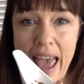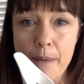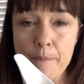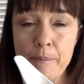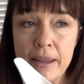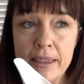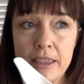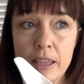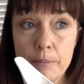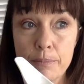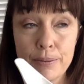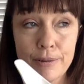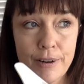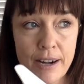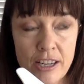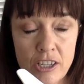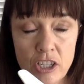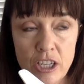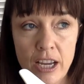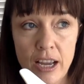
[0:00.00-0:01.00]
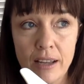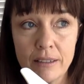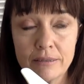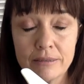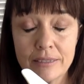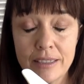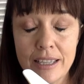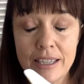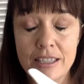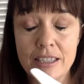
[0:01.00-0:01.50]
but the pressure
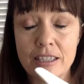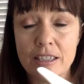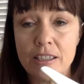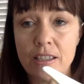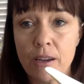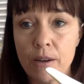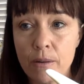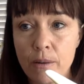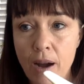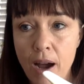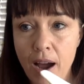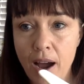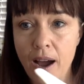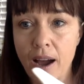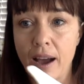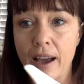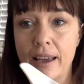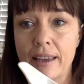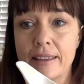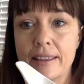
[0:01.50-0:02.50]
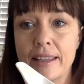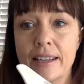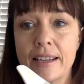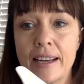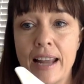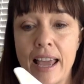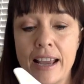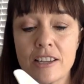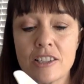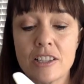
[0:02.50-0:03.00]
is so high that it
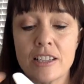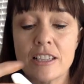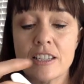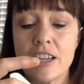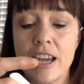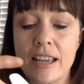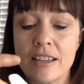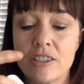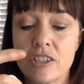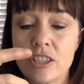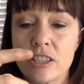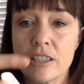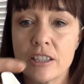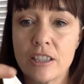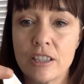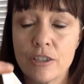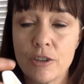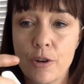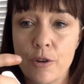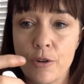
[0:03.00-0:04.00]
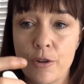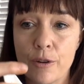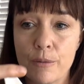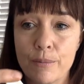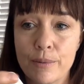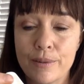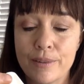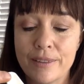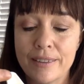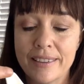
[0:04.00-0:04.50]
actually changes this herb
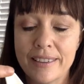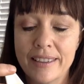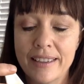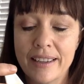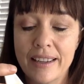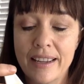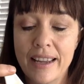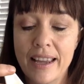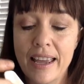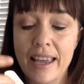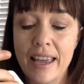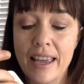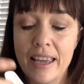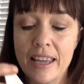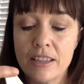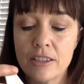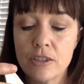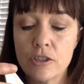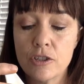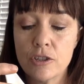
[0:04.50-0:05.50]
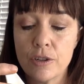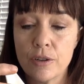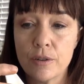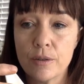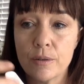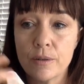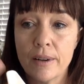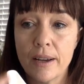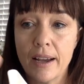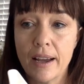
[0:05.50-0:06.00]

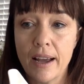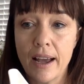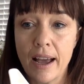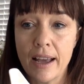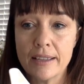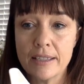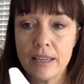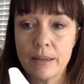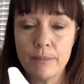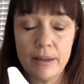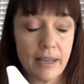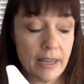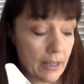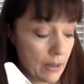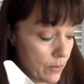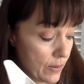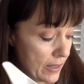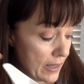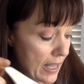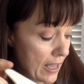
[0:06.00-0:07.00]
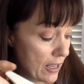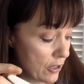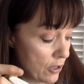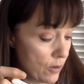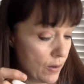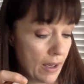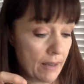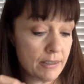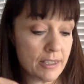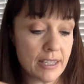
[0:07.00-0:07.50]
into a semi-liquid that you
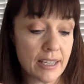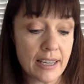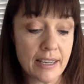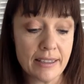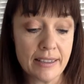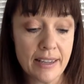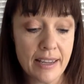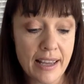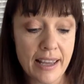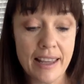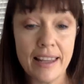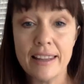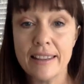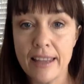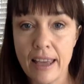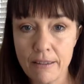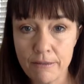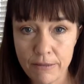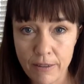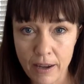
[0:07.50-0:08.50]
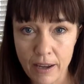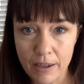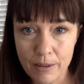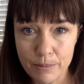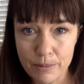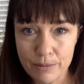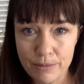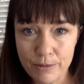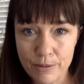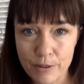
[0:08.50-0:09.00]
have seen in that vial
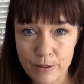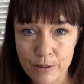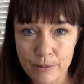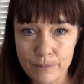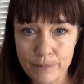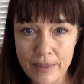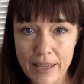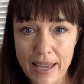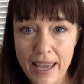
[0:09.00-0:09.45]
before.